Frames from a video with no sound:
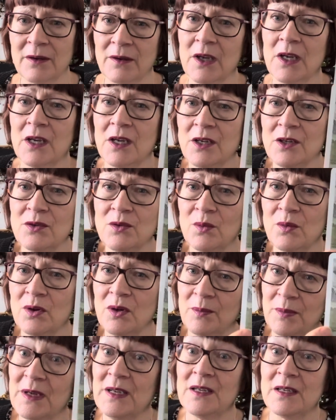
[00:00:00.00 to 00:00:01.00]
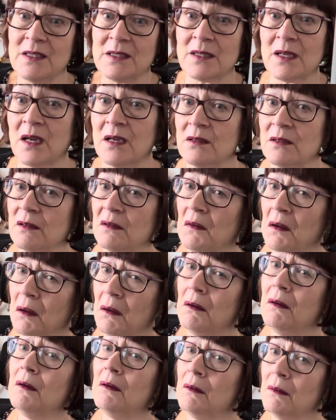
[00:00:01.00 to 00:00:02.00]
Do you want to be, in this case,
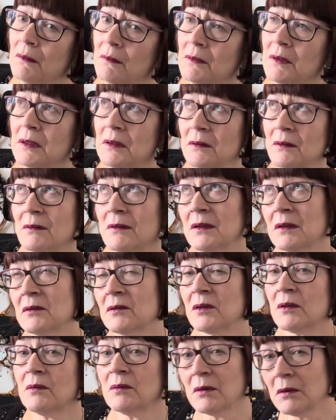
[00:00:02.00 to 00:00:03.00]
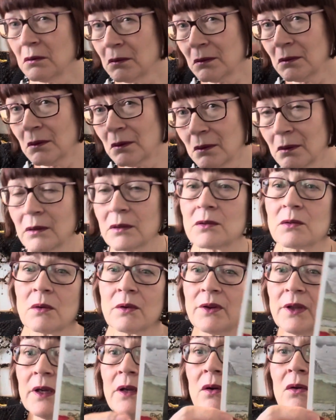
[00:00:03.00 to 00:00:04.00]
sort of
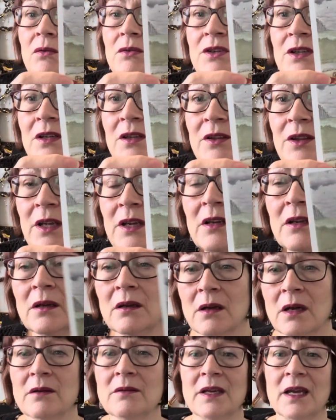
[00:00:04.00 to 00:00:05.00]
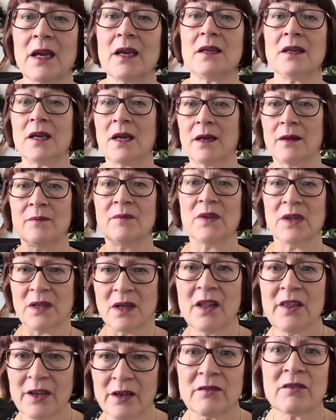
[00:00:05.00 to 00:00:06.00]
thing? Or do you think, okay, yeah,
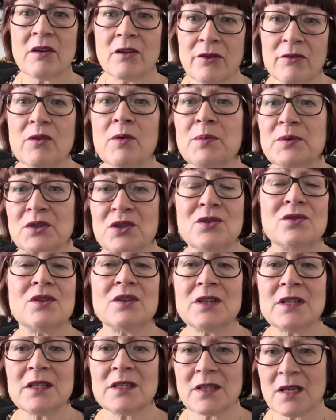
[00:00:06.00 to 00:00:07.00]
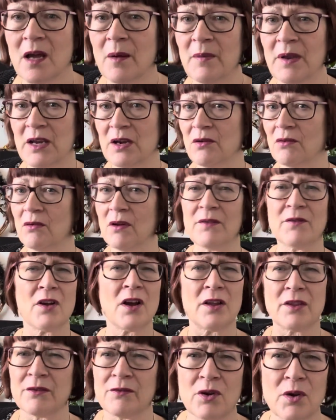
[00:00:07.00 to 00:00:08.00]
there are other opportunities coming, or I've got
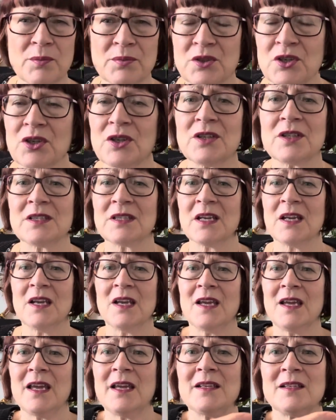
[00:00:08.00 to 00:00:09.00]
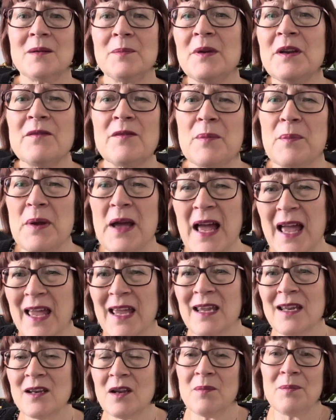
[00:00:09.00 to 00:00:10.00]
other options. It's a bit of a
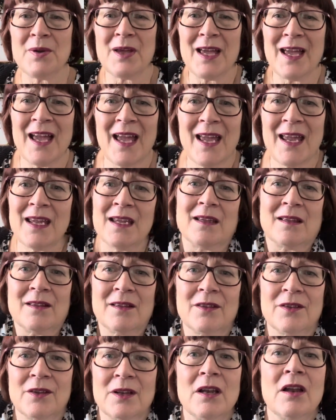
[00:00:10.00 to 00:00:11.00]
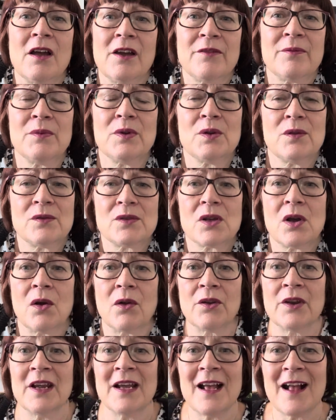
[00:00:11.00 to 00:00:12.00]
pain, but hey, life moves
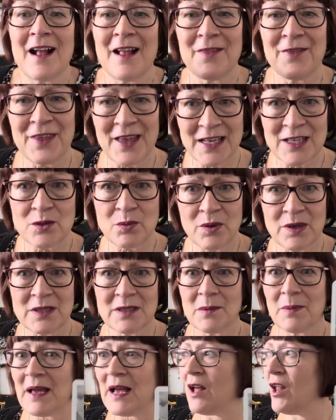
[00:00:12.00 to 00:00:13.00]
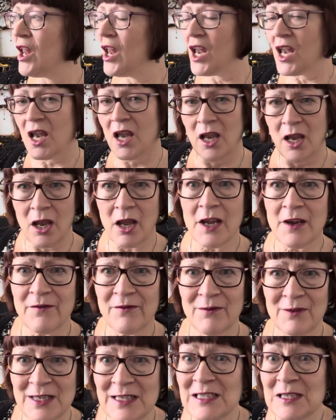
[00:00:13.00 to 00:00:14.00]
on. And that's what it's about. Life
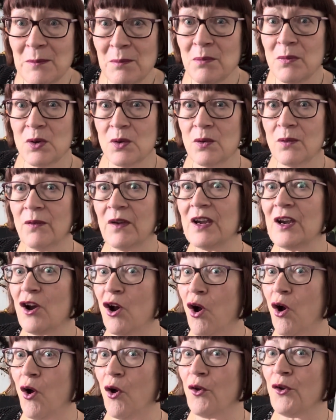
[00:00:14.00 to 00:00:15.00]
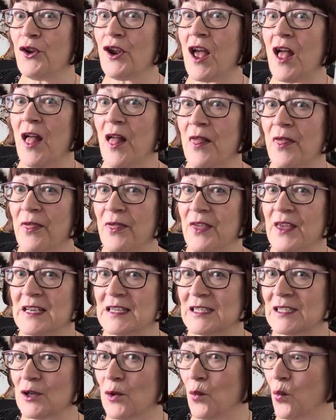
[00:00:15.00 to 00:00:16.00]
is moving on
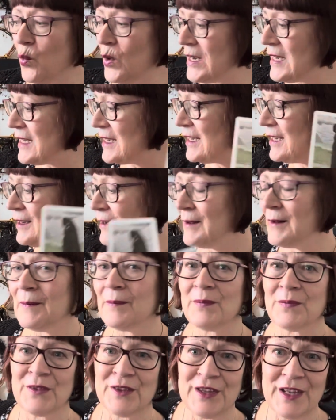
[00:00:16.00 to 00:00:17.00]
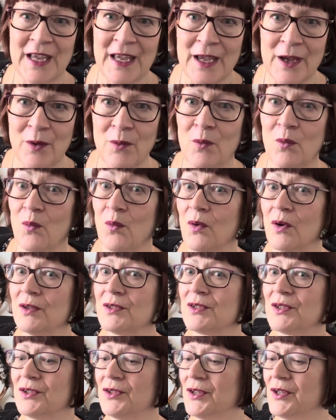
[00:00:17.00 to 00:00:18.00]
this week. Now,
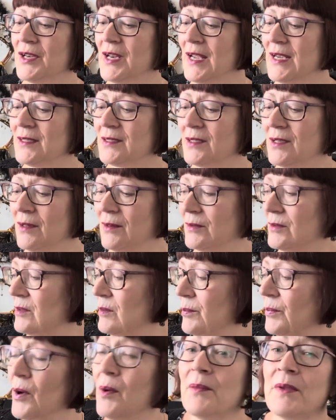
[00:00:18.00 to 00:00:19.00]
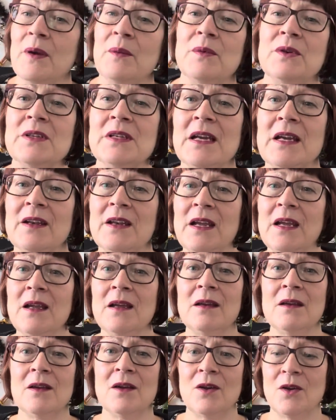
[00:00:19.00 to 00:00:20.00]
what's the next card? I'll pop that one down here.